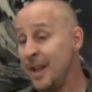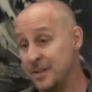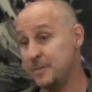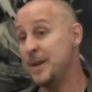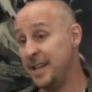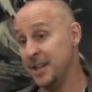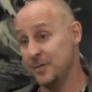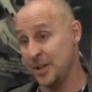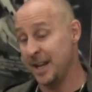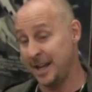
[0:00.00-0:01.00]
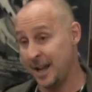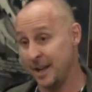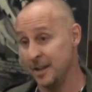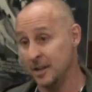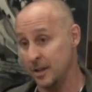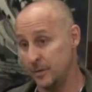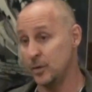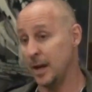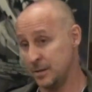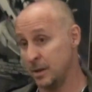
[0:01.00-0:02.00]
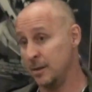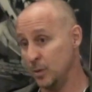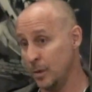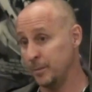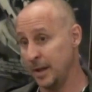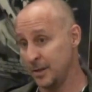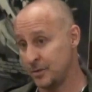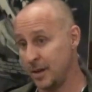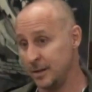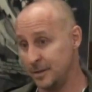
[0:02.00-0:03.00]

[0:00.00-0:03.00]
And speaking of JK, you guys saw him in Whiplash, right?